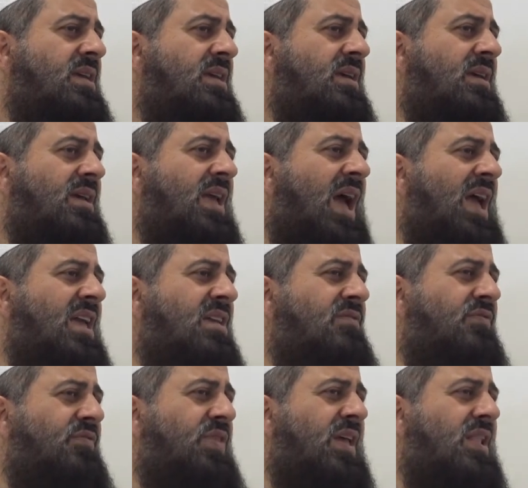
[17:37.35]
they
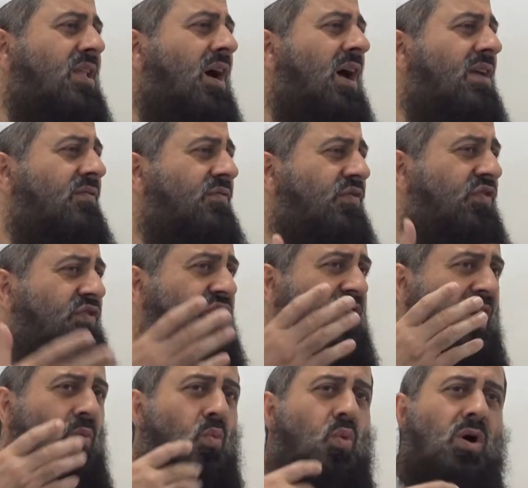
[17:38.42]
gave their
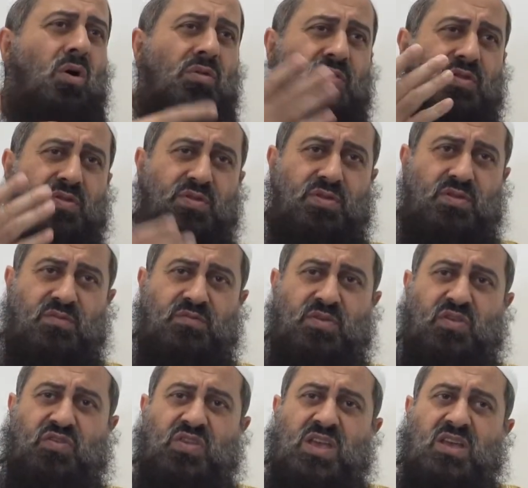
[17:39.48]
lives and
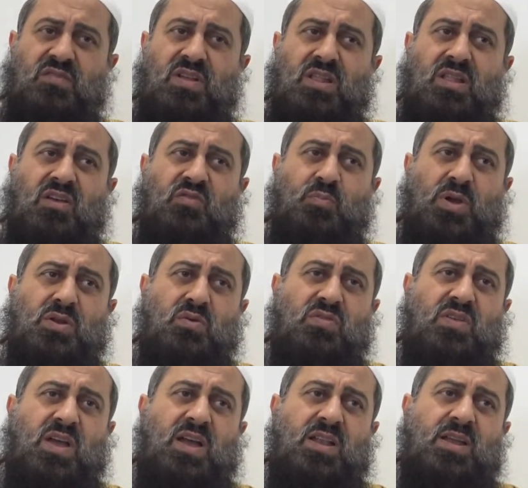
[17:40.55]
wealth for the sake of
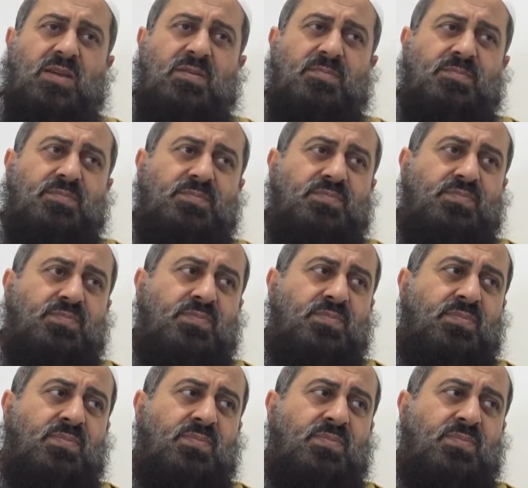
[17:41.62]
Allah subhanahu wa ta'ala.